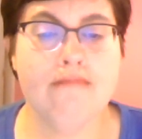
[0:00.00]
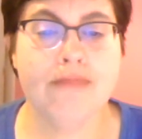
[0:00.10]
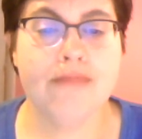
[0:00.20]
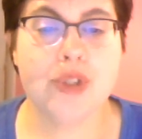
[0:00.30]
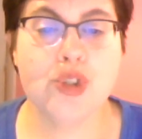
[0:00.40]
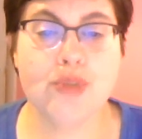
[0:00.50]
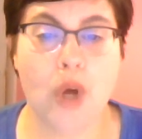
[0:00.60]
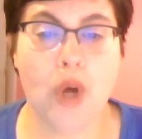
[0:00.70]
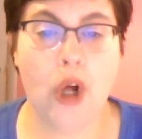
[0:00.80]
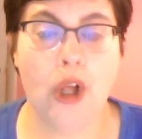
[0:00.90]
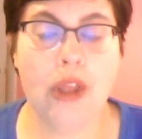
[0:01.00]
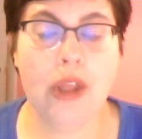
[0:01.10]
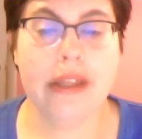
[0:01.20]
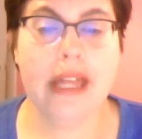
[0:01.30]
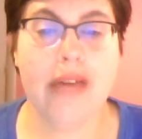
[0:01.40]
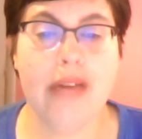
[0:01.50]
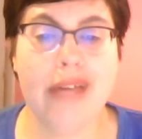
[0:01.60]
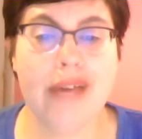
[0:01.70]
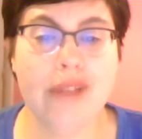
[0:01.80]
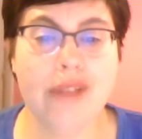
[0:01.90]
small, and we
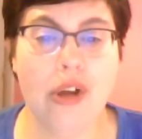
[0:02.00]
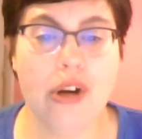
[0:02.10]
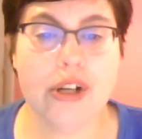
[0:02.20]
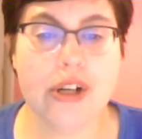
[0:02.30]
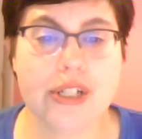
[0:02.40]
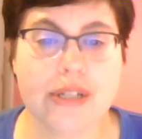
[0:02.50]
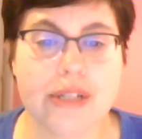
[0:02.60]
have large.